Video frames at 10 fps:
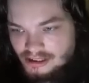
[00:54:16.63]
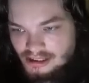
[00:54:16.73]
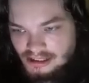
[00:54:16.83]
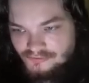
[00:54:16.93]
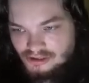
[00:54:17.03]

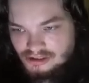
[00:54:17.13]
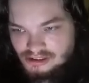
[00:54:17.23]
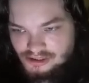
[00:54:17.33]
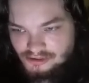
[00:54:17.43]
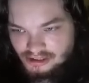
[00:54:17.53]
If you
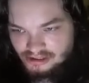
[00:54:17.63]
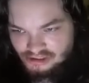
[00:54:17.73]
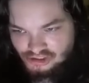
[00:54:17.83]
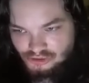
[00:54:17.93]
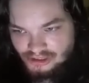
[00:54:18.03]
continue like
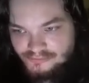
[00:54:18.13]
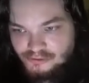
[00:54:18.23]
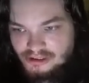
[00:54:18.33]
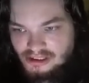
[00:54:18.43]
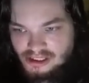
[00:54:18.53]
this, you'll never
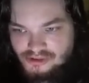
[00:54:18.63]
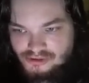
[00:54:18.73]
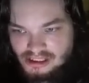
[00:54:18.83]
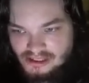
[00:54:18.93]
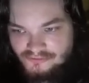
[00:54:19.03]
get one hundred
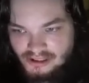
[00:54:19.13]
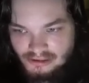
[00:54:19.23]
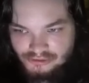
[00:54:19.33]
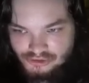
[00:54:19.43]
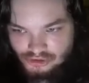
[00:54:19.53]
K
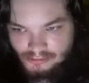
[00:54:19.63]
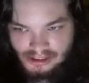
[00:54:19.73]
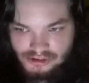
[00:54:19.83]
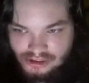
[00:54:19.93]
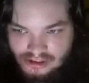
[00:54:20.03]
followers on your main
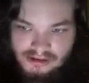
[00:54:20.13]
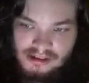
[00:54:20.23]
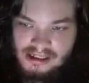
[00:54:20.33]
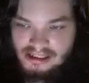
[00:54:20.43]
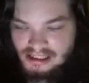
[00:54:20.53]
channel.
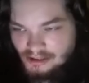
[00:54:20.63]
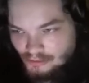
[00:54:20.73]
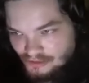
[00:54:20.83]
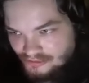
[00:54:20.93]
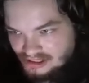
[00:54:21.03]
Yeah, well,
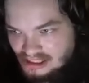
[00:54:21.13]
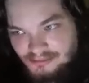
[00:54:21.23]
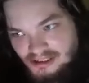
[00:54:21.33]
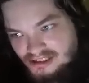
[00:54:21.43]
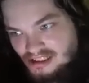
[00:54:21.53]
if I stop
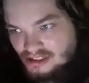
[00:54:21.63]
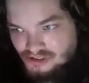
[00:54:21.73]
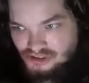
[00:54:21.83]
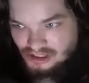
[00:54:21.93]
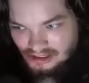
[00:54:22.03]
my second
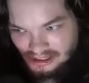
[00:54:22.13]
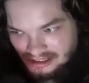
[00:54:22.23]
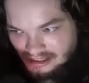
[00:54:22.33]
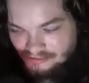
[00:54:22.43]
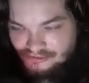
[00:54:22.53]
channel, I
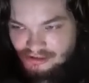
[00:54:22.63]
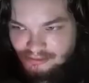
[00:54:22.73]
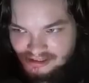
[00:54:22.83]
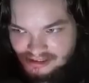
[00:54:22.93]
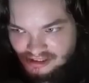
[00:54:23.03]
can't feed
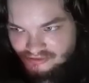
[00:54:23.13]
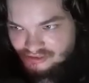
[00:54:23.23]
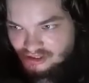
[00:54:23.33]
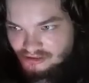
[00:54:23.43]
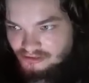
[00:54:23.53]
myself.
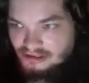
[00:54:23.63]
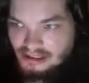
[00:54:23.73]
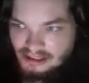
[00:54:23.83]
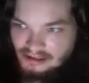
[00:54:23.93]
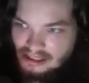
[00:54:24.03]
So,
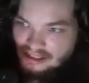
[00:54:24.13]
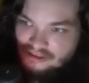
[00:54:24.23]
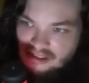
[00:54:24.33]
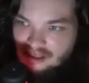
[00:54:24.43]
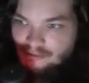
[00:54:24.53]
yeah, I
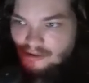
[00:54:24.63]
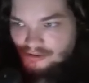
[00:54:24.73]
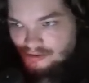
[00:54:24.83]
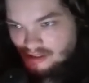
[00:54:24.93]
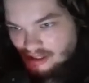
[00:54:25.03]
think I won't
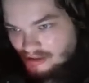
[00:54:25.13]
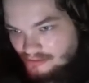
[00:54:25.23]
do that.